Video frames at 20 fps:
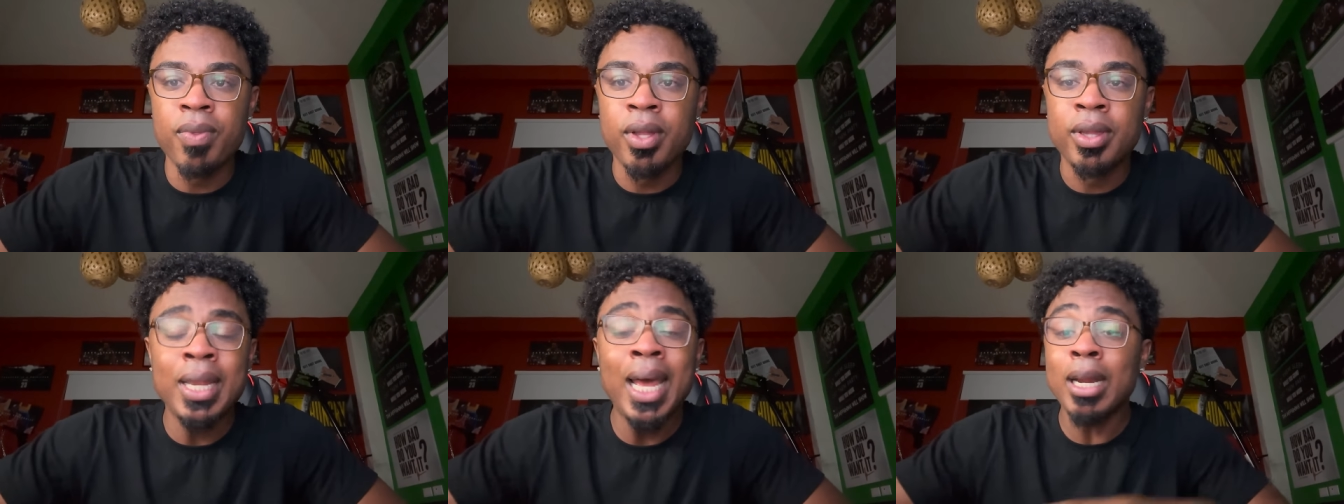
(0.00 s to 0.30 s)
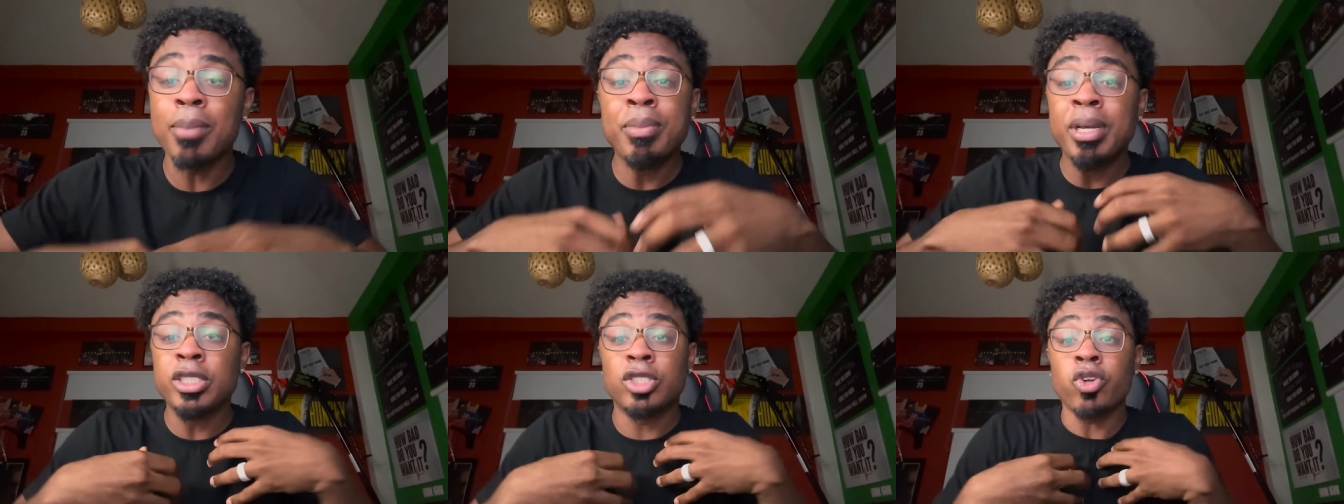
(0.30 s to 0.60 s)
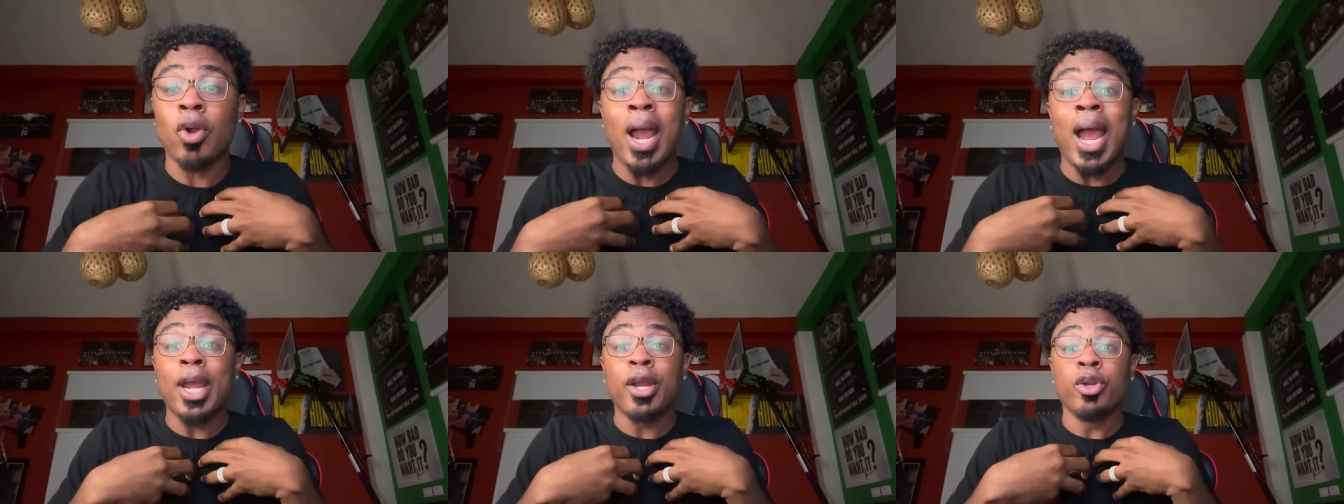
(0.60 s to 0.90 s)
Not a
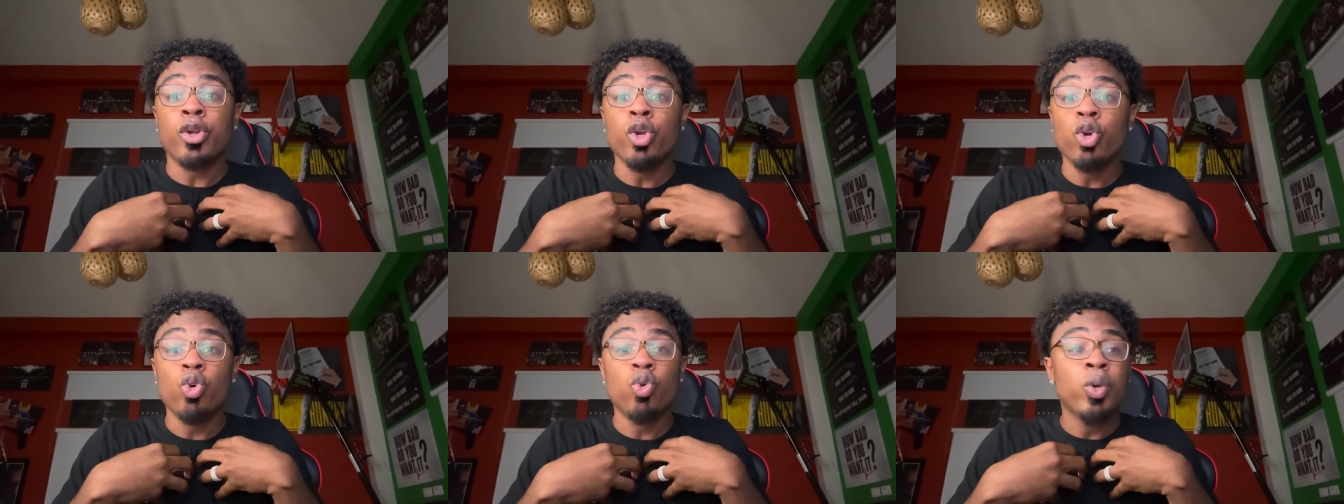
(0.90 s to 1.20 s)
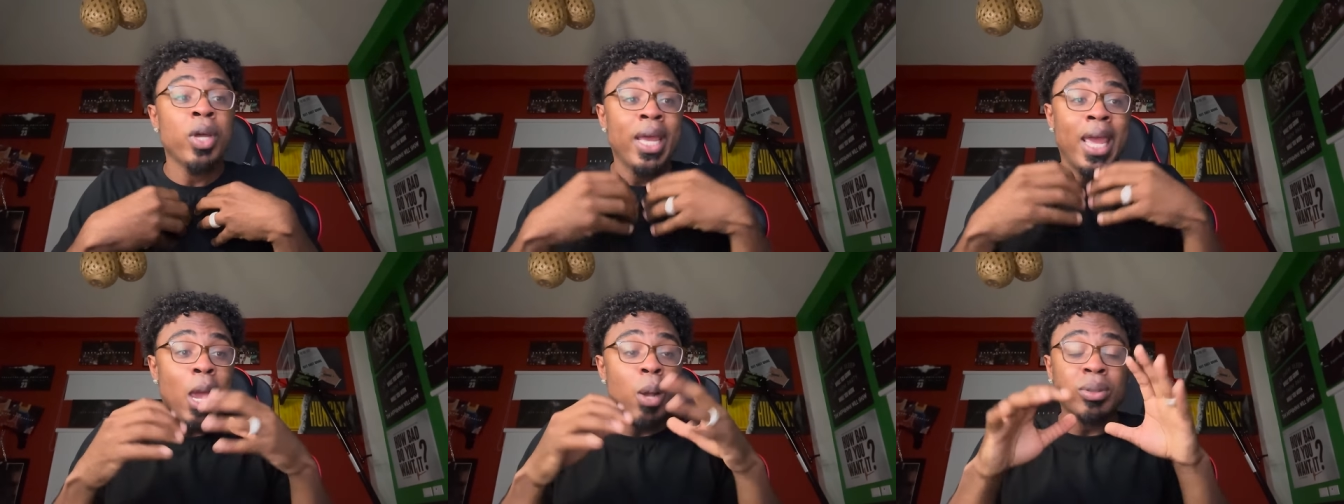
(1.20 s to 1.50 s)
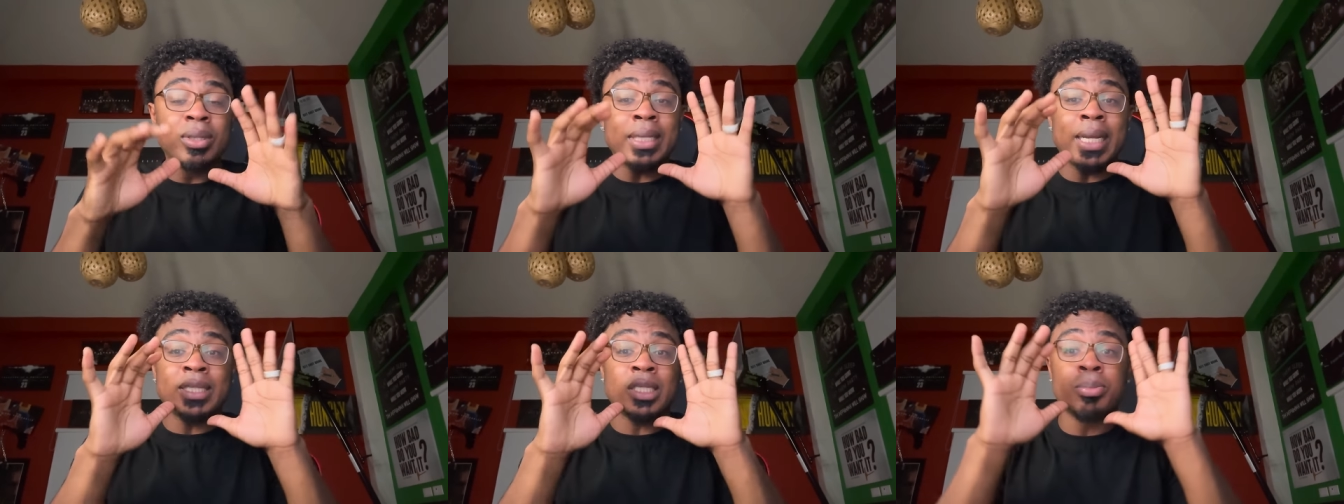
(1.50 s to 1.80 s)
mentor I knew, it
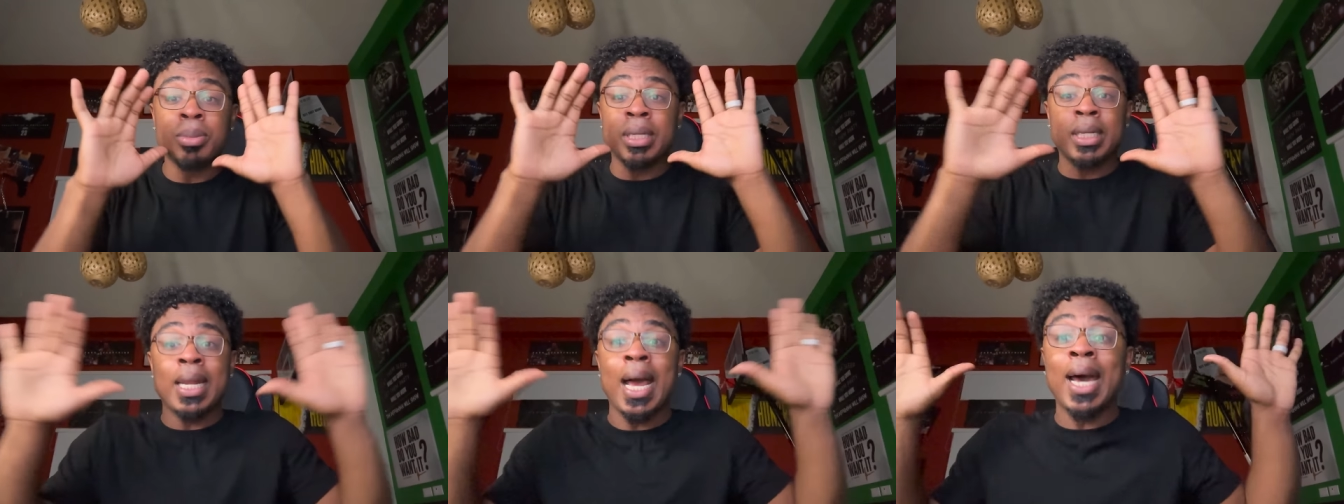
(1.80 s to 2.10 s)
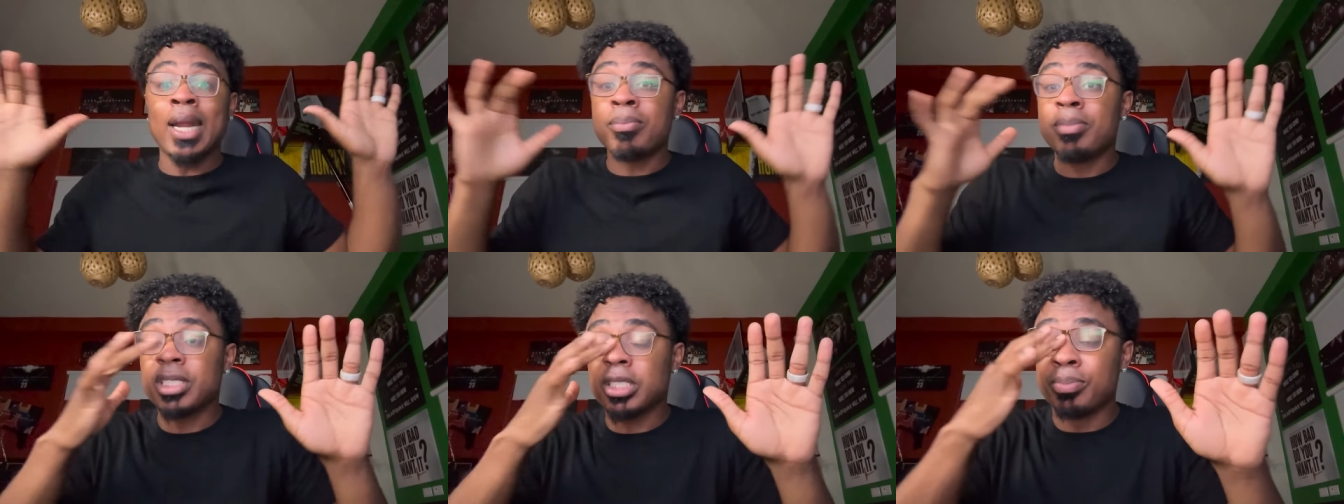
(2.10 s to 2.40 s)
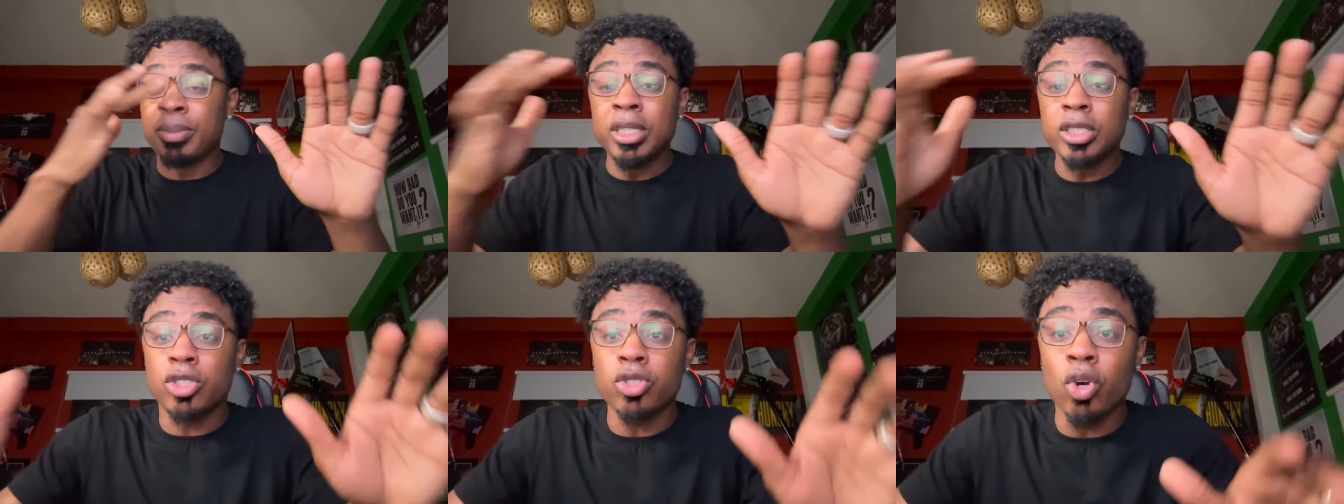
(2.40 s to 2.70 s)
was like some anonymous
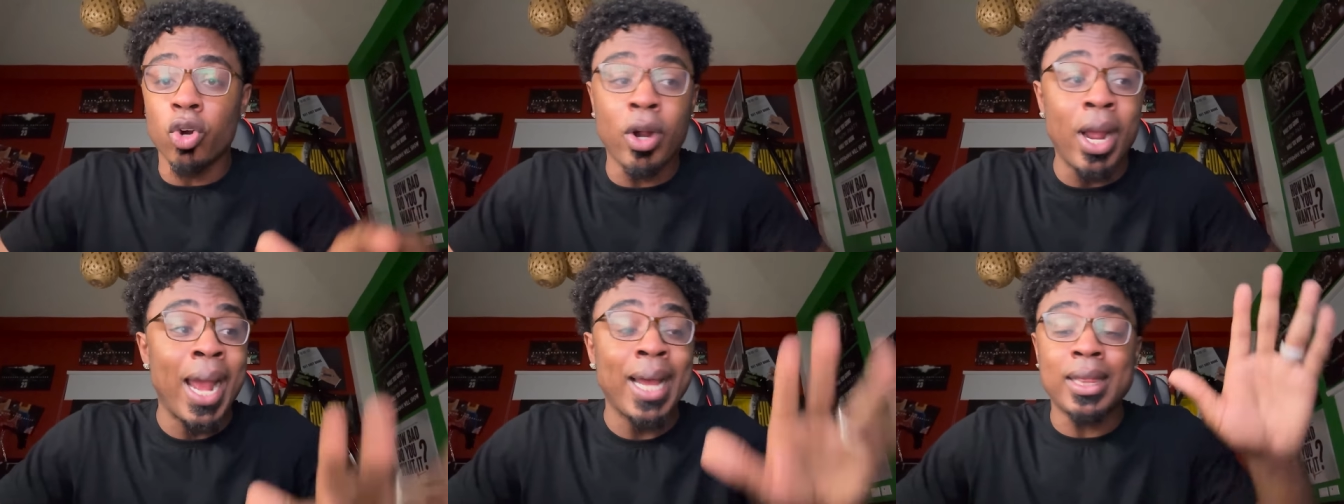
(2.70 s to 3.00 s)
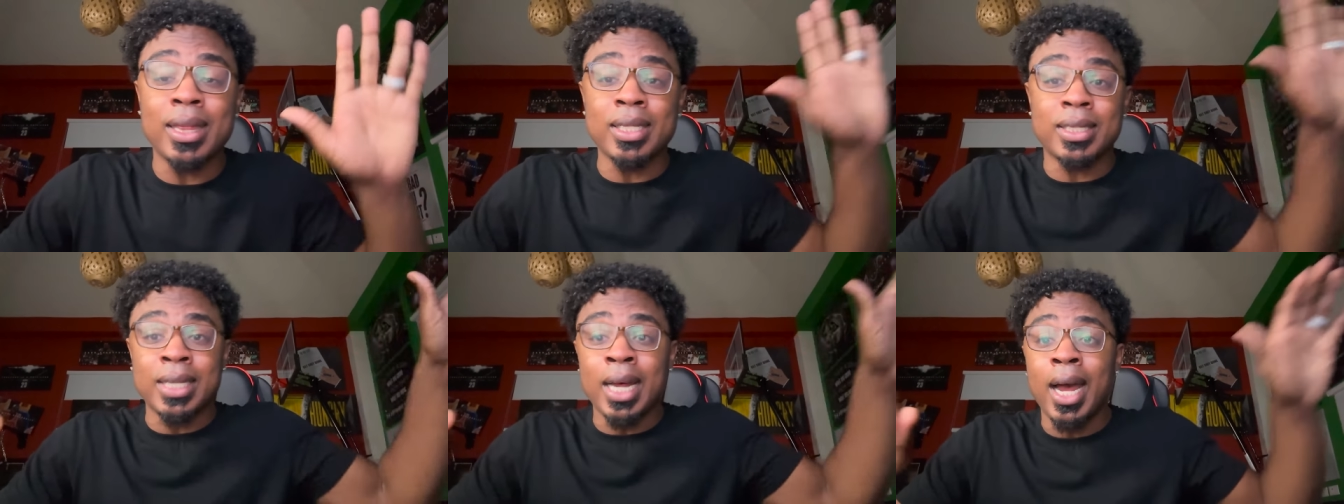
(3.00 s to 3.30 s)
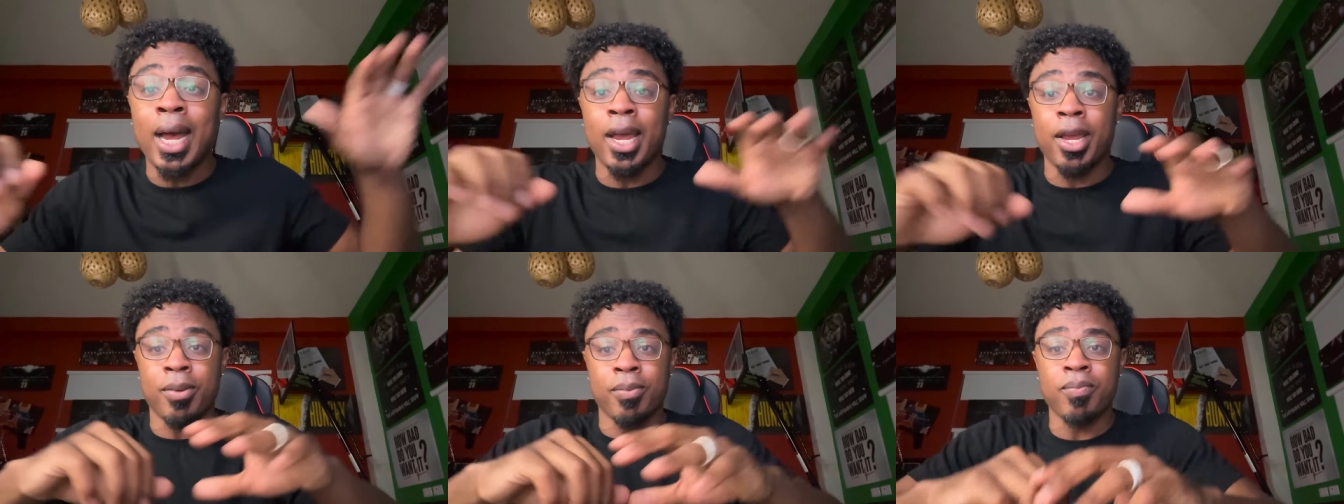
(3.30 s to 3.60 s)
mentor at the
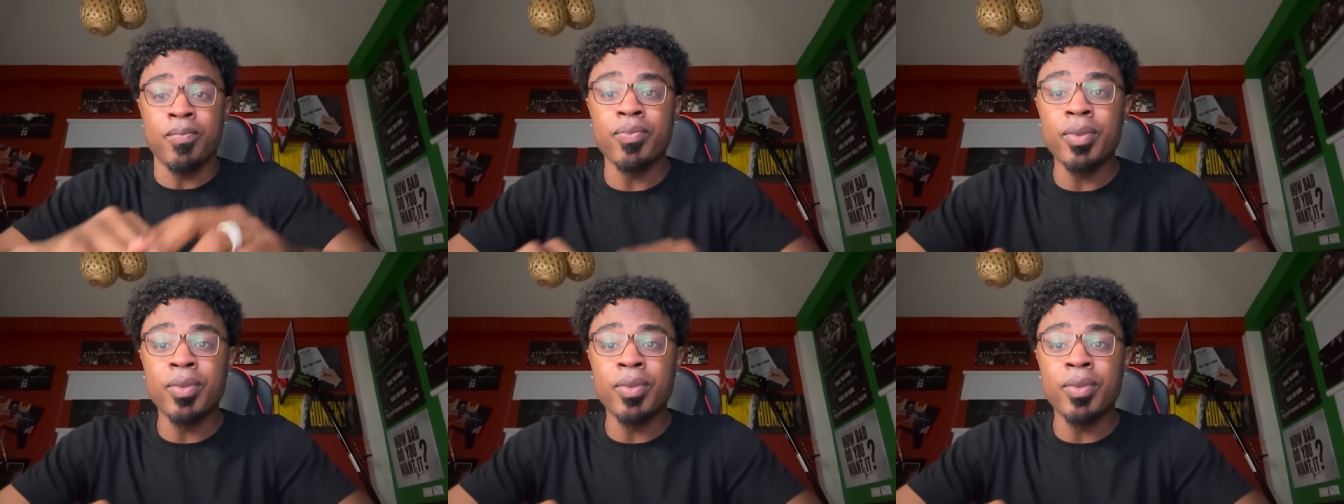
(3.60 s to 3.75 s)
time.